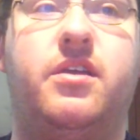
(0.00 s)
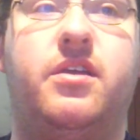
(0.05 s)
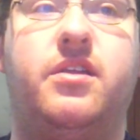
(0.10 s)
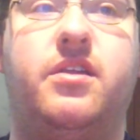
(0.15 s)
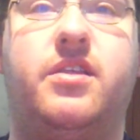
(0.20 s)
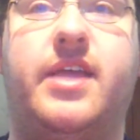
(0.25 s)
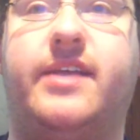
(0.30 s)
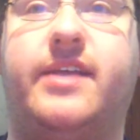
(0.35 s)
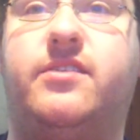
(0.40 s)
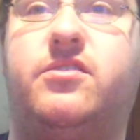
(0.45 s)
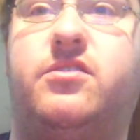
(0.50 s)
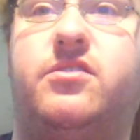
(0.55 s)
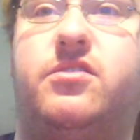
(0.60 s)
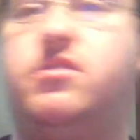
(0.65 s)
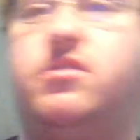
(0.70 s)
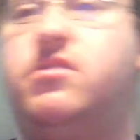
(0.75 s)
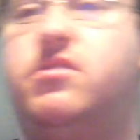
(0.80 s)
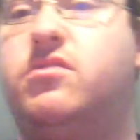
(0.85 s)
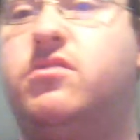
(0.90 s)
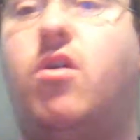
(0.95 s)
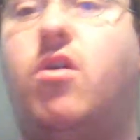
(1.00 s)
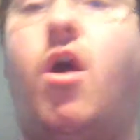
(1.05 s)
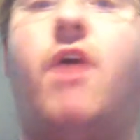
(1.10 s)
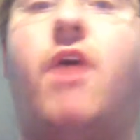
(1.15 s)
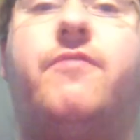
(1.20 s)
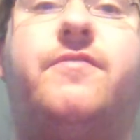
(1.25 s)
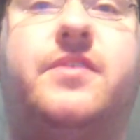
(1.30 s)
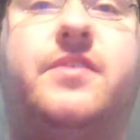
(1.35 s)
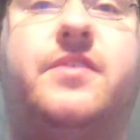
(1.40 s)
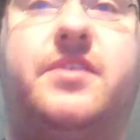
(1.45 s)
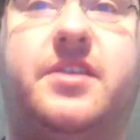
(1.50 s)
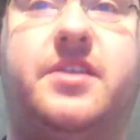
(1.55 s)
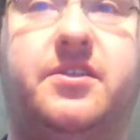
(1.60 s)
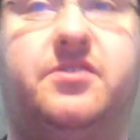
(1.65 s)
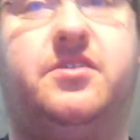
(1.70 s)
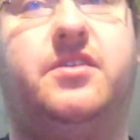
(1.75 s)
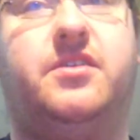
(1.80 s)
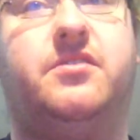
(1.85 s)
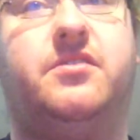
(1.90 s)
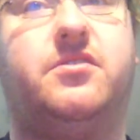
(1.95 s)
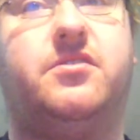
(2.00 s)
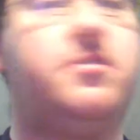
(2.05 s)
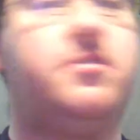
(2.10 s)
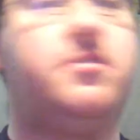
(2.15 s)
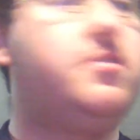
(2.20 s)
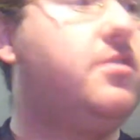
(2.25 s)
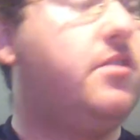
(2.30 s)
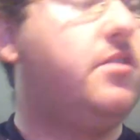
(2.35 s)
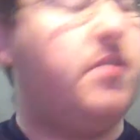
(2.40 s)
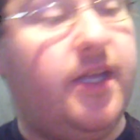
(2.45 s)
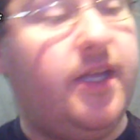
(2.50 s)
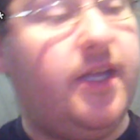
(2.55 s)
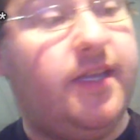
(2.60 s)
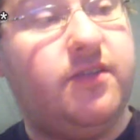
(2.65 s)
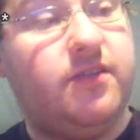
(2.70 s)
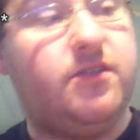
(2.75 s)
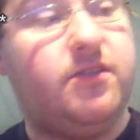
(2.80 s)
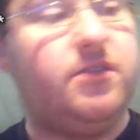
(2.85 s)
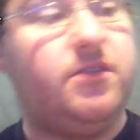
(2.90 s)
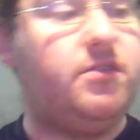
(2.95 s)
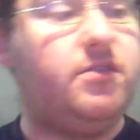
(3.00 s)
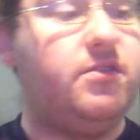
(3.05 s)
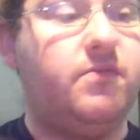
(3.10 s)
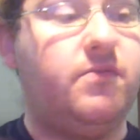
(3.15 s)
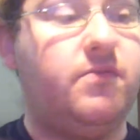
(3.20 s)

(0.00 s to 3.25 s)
that's off in the distance. It is